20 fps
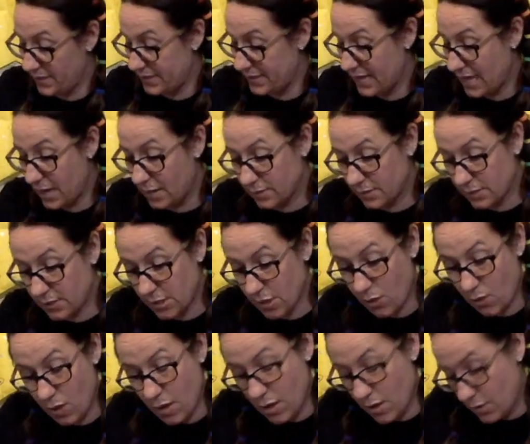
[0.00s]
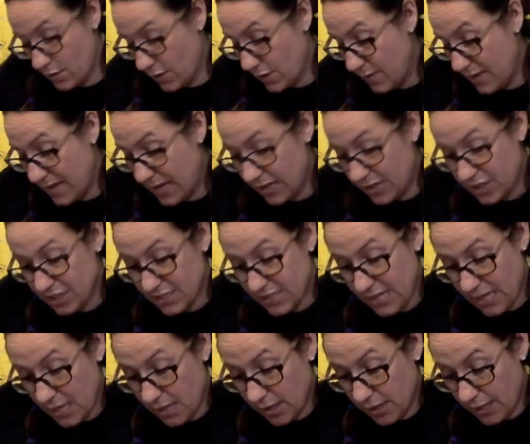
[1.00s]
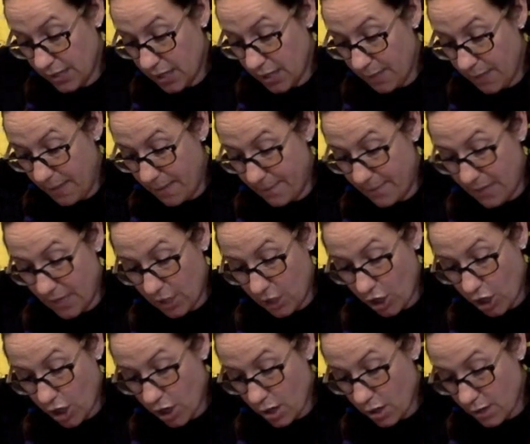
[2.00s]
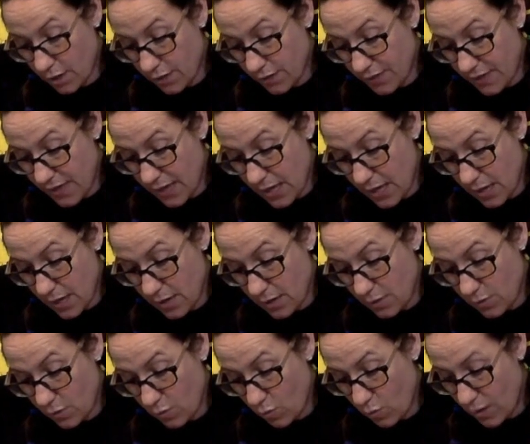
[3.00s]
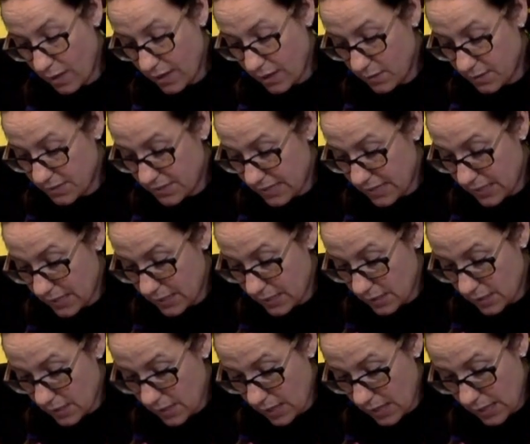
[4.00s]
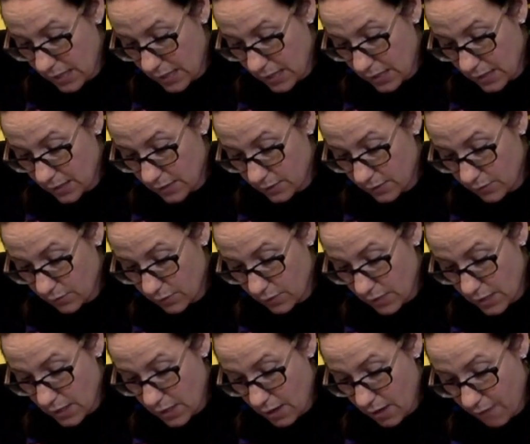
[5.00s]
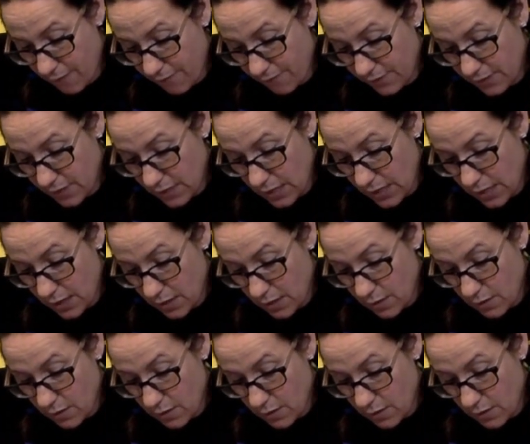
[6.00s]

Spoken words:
down. So I'm gonna make it just a little bit bigger than what you did, and really carefully